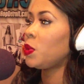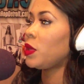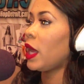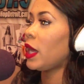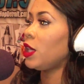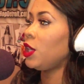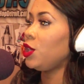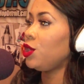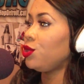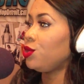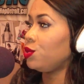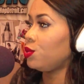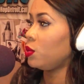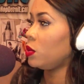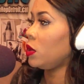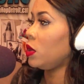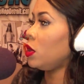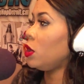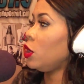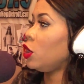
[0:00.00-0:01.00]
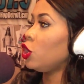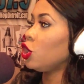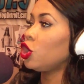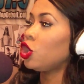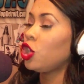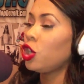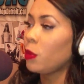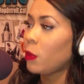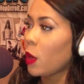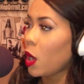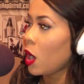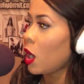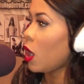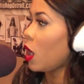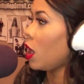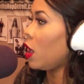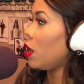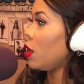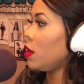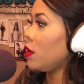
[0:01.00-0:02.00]
like you,
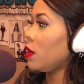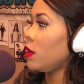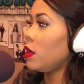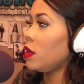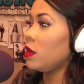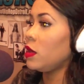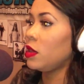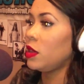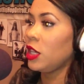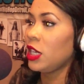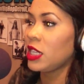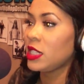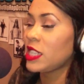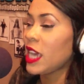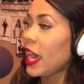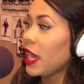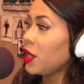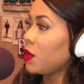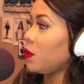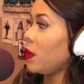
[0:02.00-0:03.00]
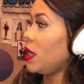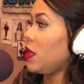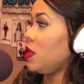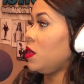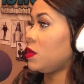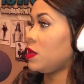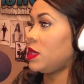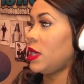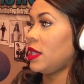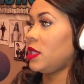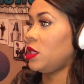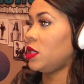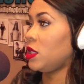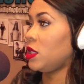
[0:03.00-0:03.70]
Kamal, the entire radio station.